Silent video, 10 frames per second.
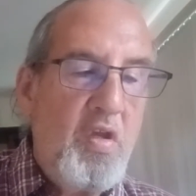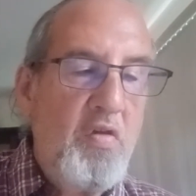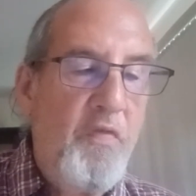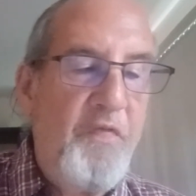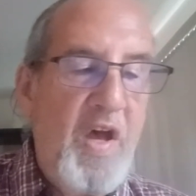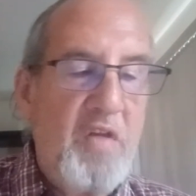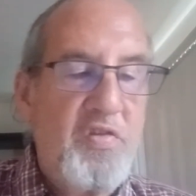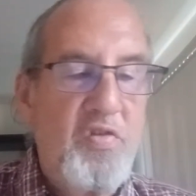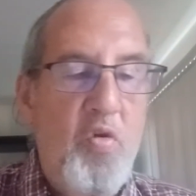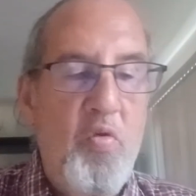You'll find
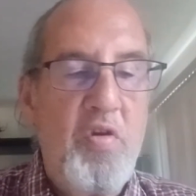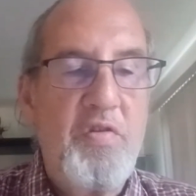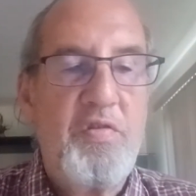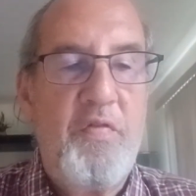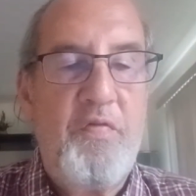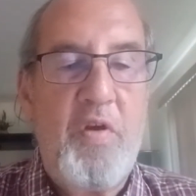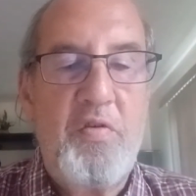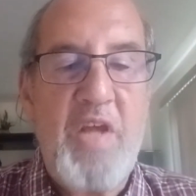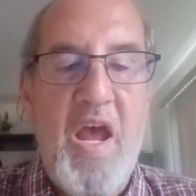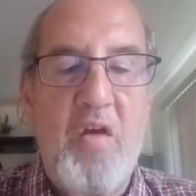stories of
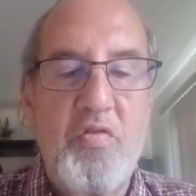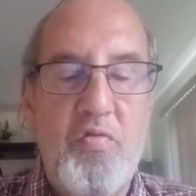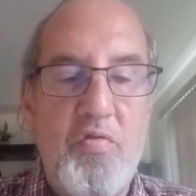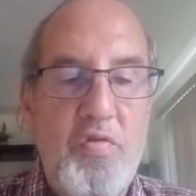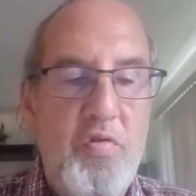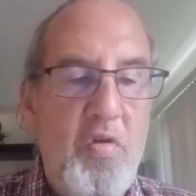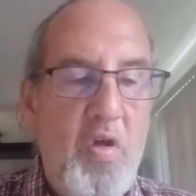dowsers